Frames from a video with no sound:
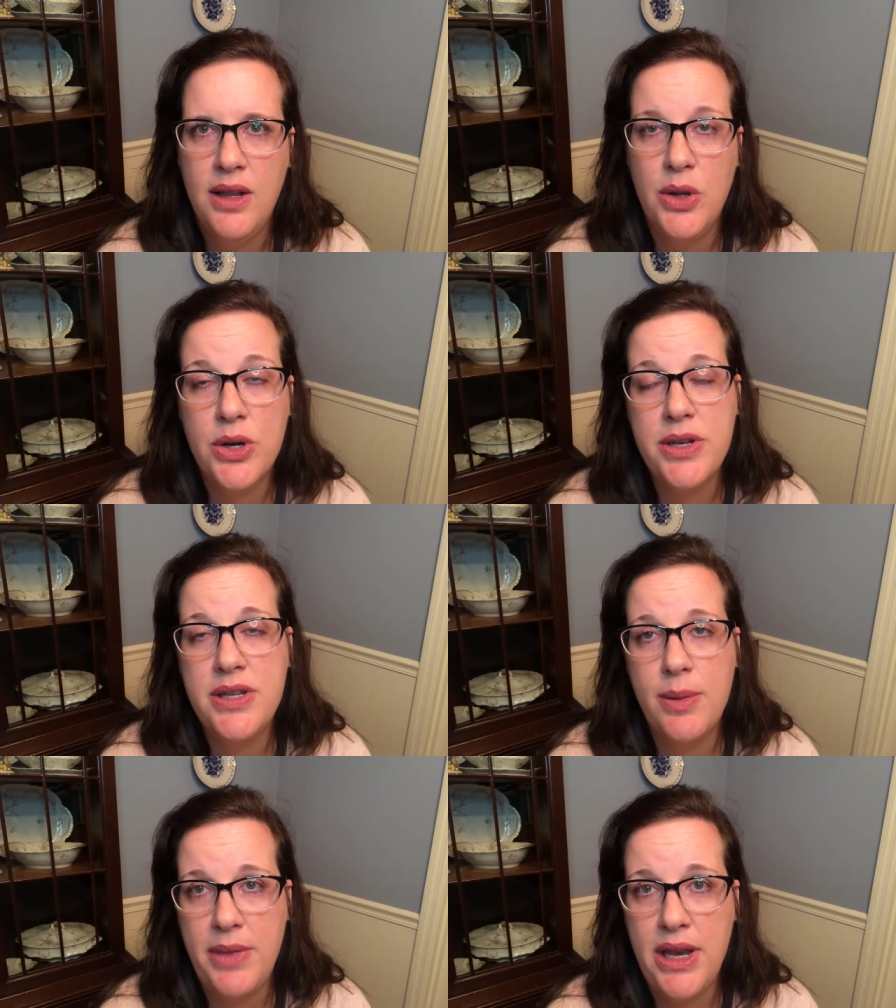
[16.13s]
learned
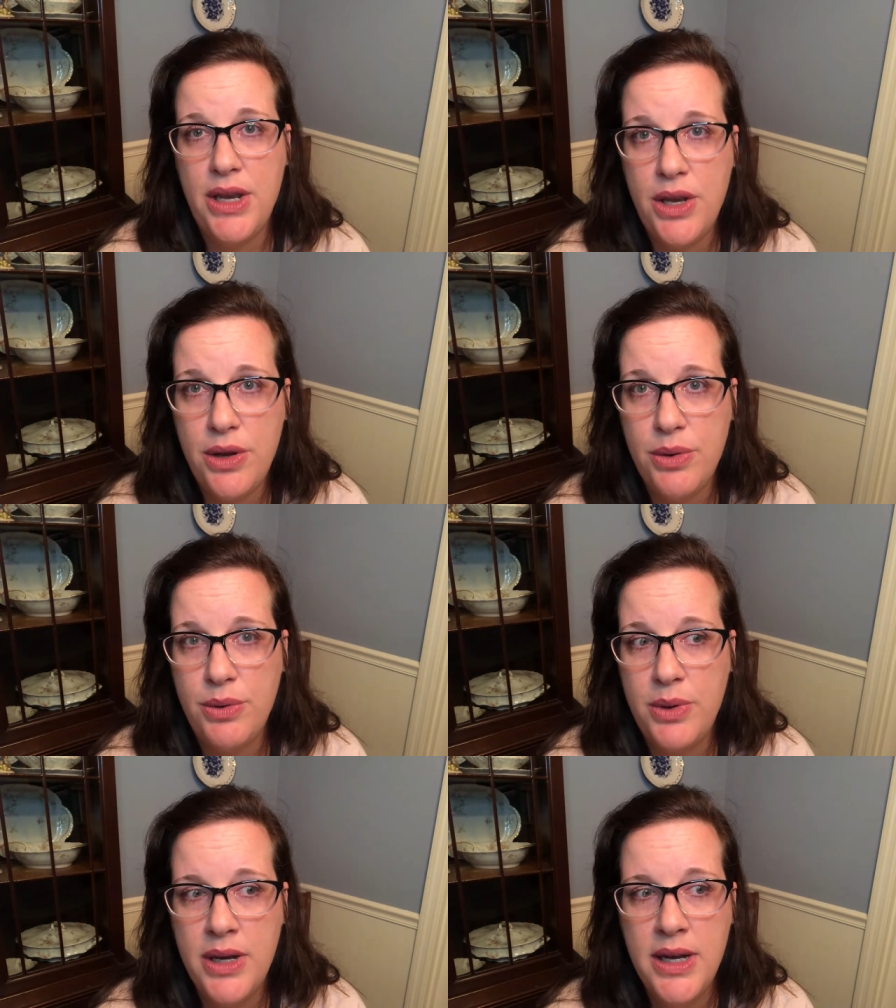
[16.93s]
something
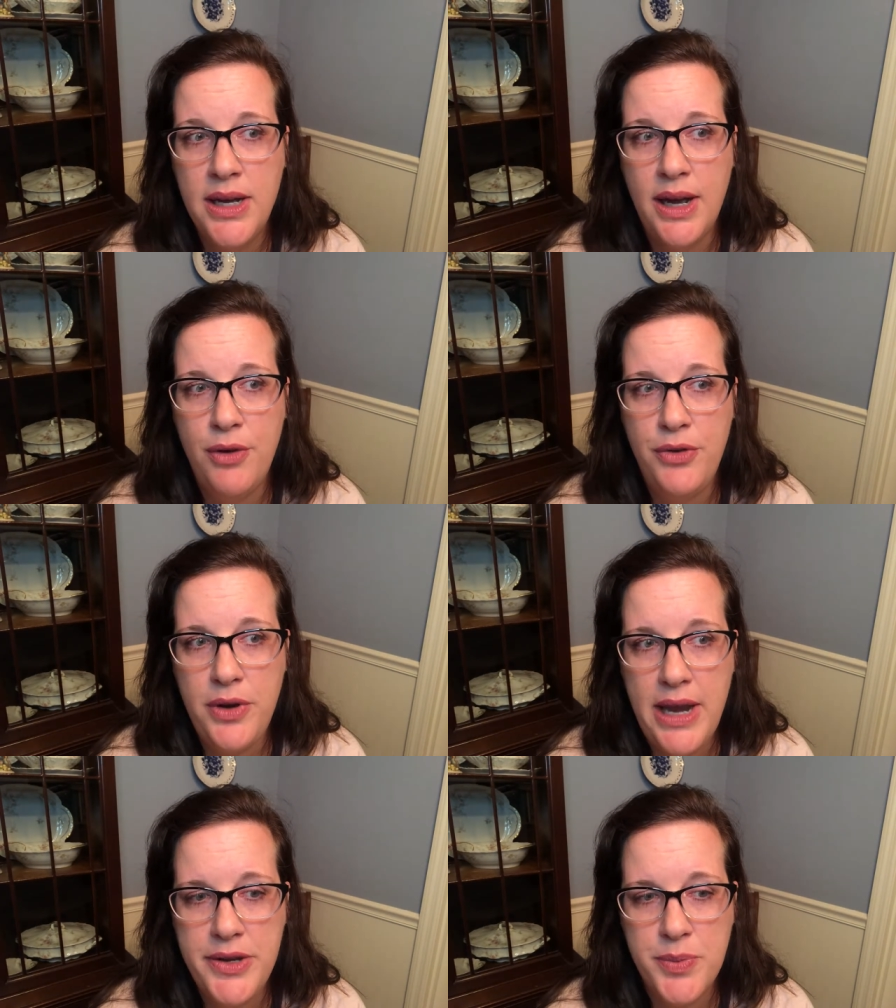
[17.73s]
new a
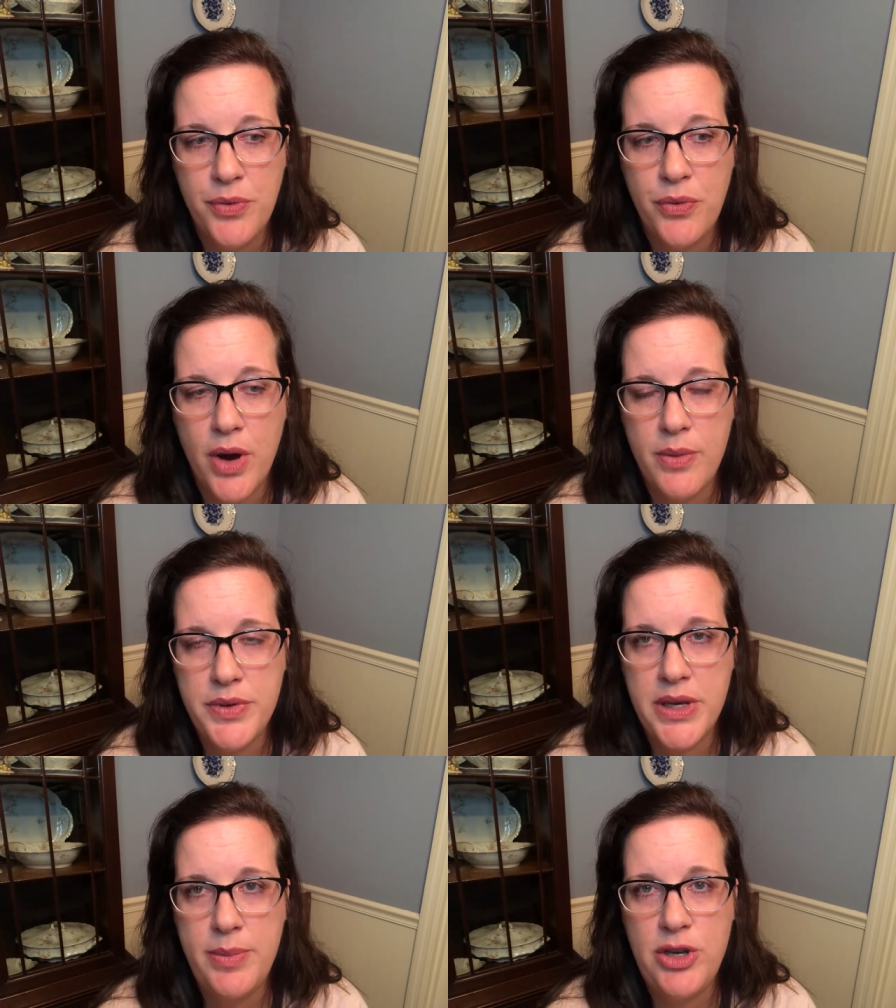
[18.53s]
few days before I
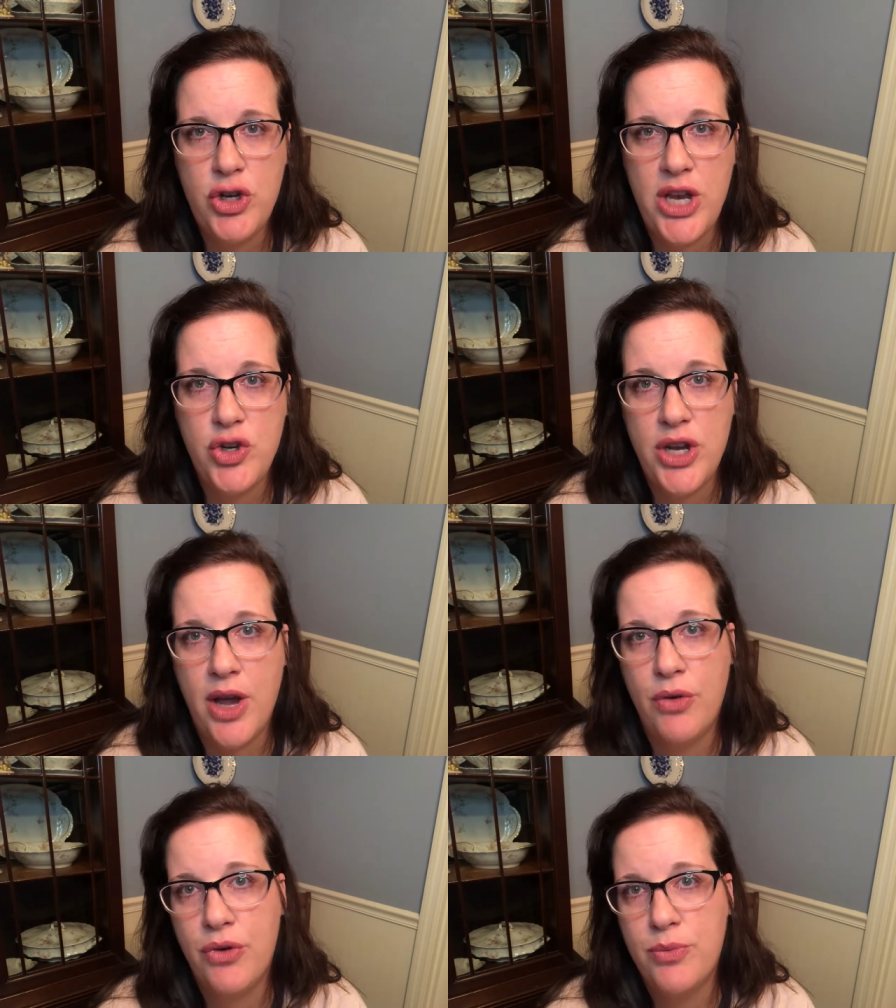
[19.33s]
was going to be changing
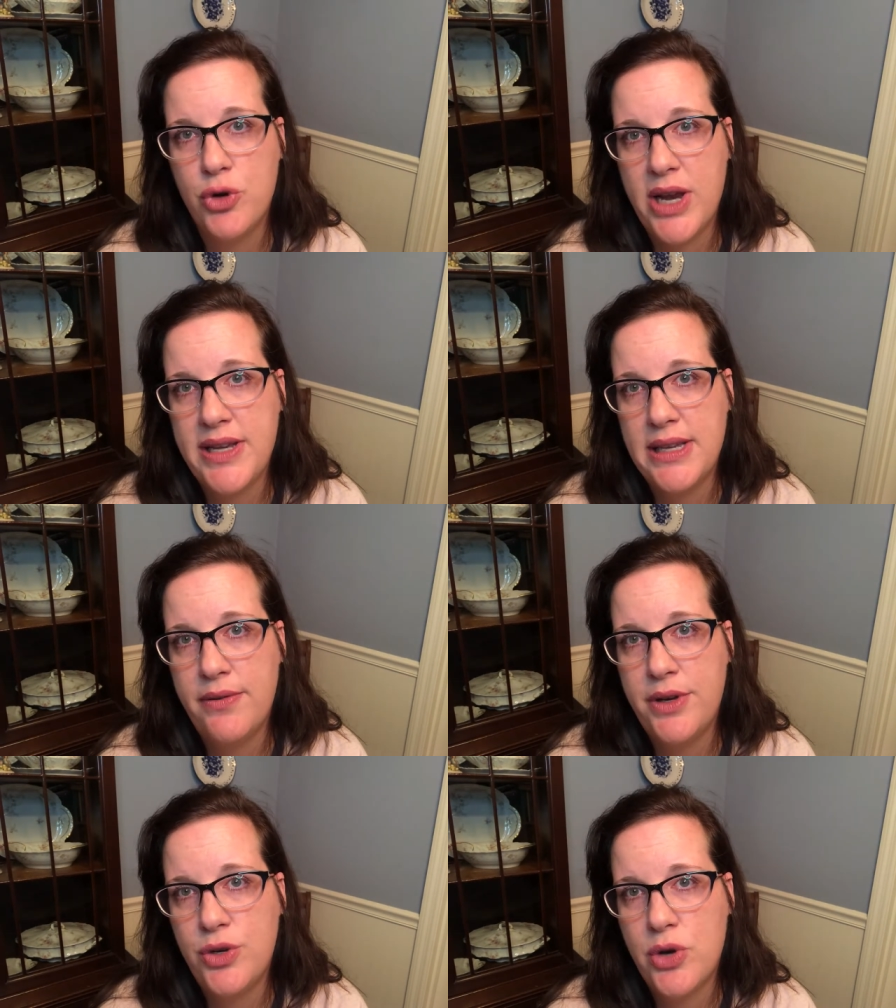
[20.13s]
out from tray
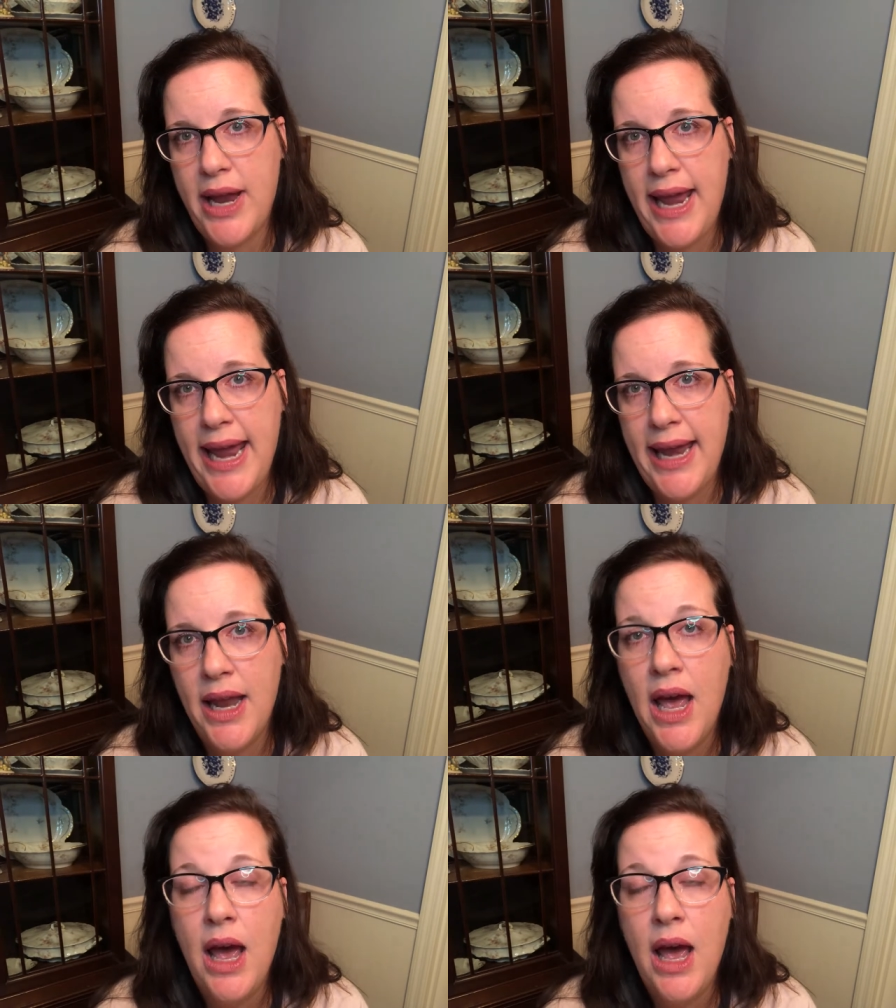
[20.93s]
seven to tray eight